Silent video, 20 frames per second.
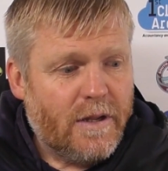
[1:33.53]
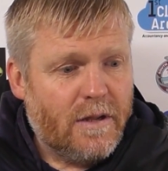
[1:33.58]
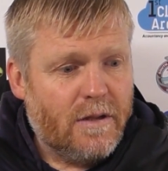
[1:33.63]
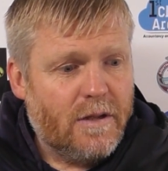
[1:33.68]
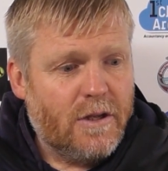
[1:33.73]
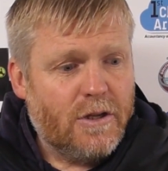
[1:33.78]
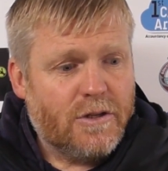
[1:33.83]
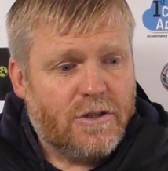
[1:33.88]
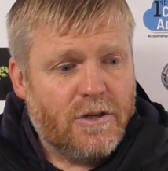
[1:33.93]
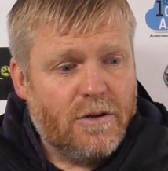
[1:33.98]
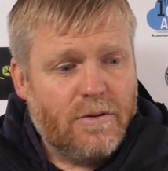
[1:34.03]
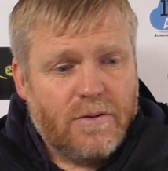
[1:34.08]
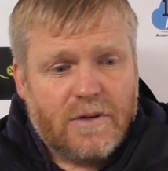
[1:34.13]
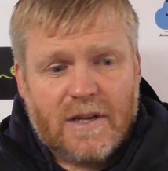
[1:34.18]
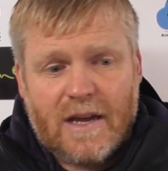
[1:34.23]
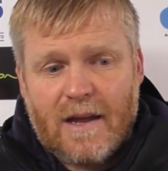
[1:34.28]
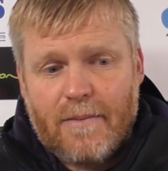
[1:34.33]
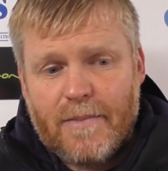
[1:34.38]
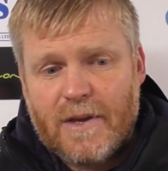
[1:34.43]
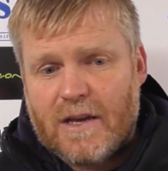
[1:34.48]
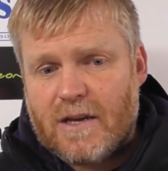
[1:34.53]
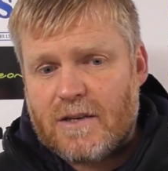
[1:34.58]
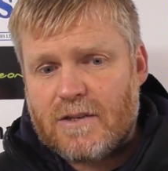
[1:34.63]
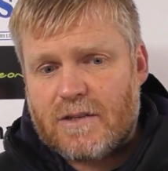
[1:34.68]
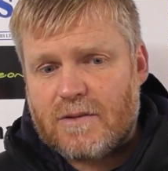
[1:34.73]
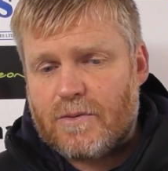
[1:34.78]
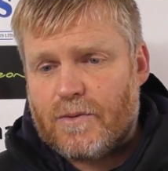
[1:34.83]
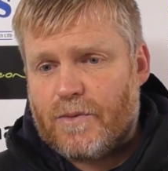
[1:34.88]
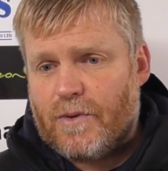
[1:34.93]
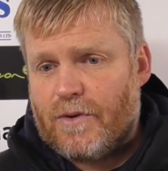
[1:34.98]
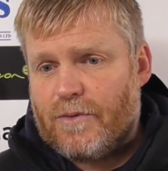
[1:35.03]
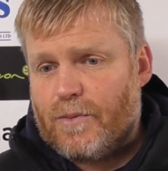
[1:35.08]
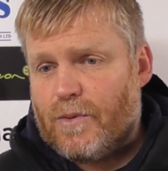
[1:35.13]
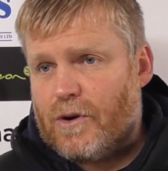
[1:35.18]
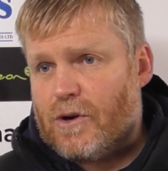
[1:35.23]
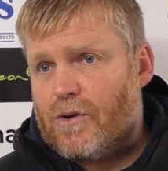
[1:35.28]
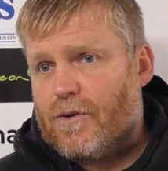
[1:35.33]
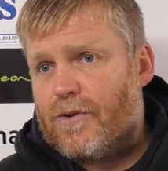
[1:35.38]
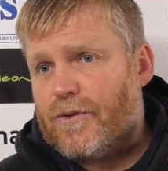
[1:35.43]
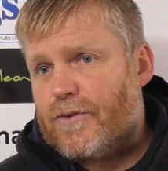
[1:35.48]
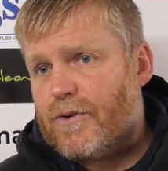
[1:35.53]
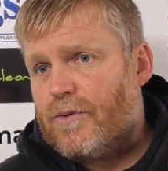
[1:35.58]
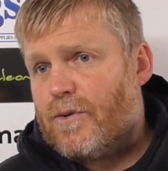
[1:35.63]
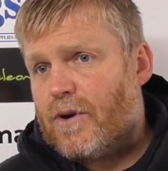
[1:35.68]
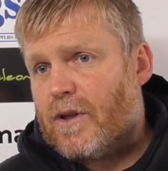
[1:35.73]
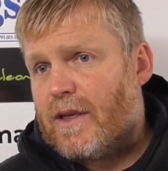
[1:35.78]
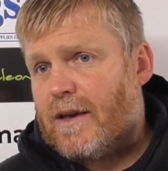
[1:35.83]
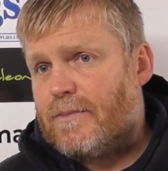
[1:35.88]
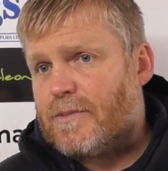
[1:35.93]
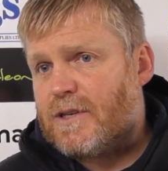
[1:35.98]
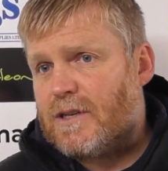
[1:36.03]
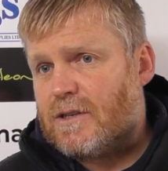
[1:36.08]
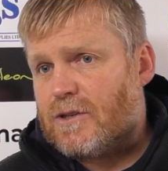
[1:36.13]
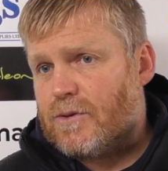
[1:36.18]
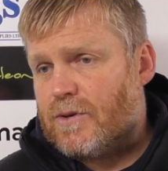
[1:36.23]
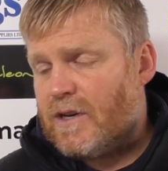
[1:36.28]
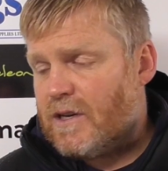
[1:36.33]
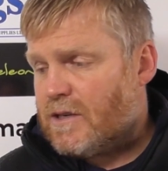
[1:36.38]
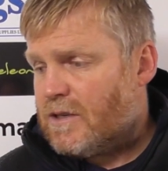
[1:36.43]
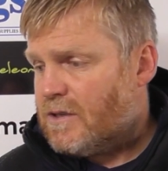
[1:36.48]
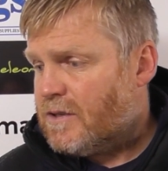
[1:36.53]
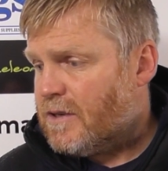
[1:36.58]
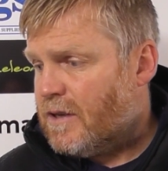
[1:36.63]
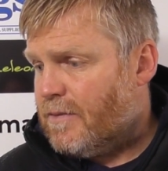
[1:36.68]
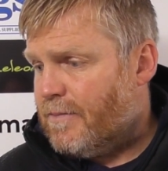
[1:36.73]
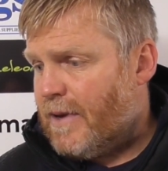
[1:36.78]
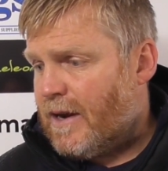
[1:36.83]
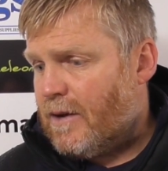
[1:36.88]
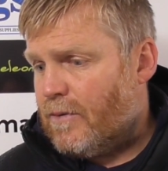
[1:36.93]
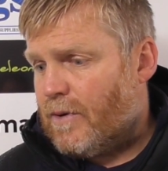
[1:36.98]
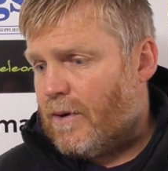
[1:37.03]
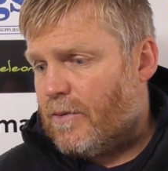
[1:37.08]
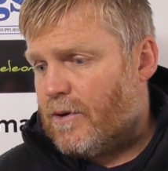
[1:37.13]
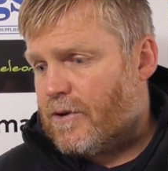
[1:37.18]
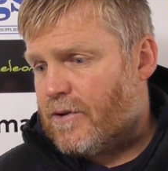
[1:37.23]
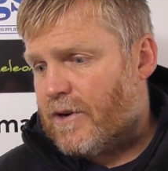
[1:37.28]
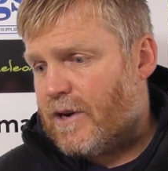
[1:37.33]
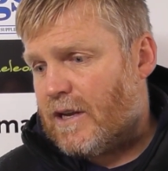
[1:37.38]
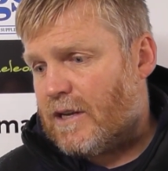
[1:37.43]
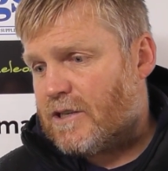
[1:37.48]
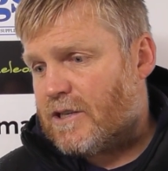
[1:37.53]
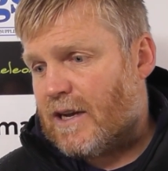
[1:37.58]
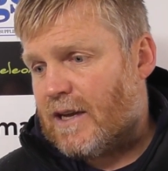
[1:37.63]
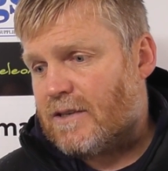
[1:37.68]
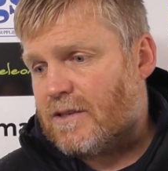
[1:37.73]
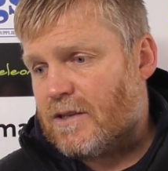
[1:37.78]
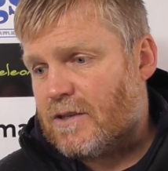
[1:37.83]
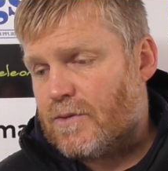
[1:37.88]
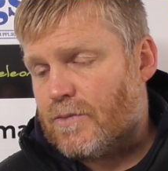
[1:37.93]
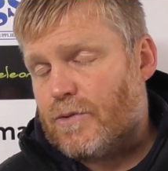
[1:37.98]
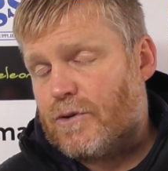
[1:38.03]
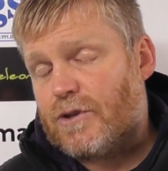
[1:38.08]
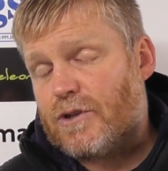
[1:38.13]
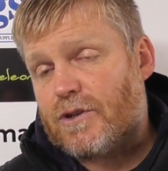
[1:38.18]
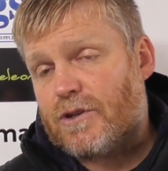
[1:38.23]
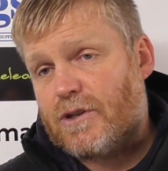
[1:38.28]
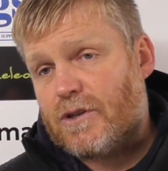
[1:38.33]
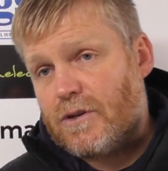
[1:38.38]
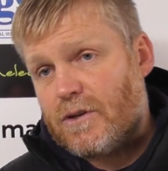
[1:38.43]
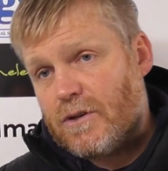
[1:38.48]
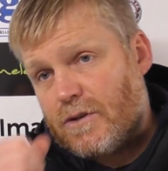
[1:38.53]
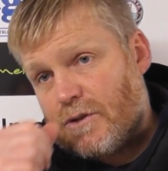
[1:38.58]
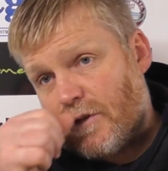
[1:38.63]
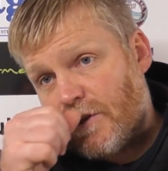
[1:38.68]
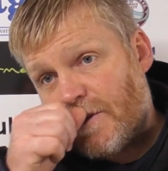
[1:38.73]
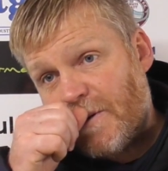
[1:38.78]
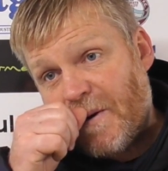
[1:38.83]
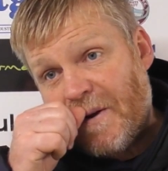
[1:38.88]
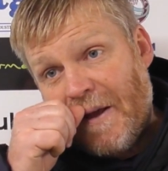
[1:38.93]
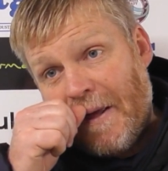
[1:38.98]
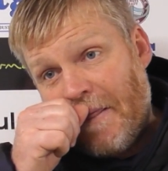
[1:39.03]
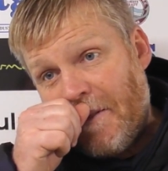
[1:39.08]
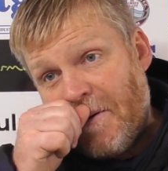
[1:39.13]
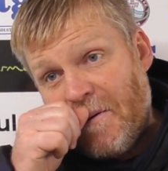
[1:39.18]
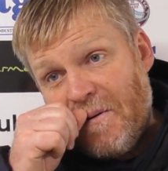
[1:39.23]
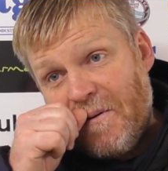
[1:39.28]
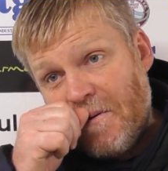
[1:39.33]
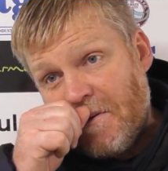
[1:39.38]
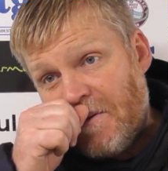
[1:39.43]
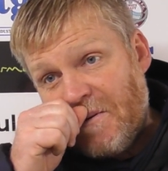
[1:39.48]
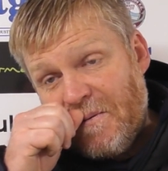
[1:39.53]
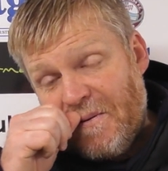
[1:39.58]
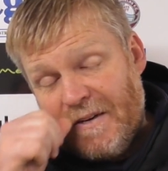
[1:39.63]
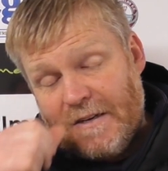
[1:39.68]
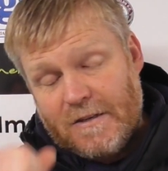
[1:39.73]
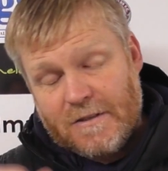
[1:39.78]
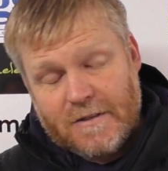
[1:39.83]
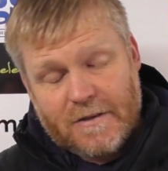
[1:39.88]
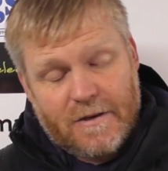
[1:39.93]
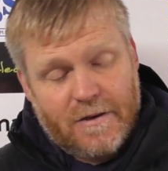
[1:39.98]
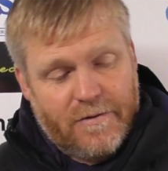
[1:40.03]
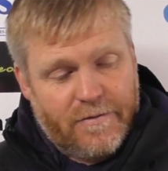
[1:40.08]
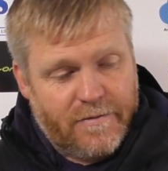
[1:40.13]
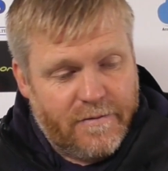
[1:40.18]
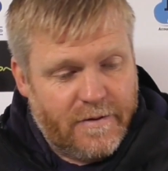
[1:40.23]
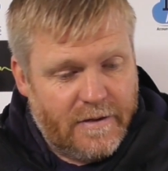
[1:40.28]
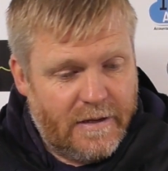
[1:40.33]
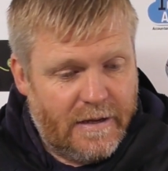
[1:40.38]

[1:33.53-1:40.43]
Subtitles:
Well, you do, Dan, because we're going through one of them situations at the minute where we're creating chances and we're just not getting the goals that we deserve.